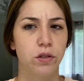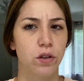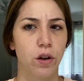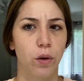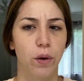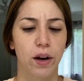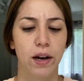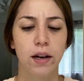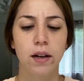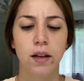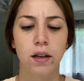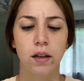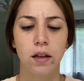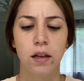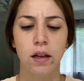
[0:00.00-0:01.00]
newer.
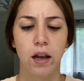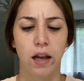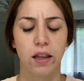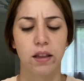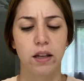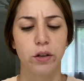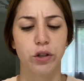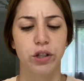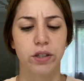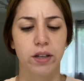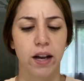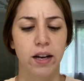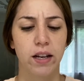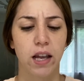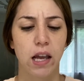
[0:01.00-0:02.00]
I think that just
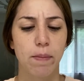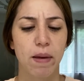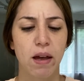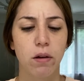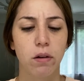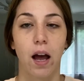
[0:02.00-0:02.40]
kind of came out.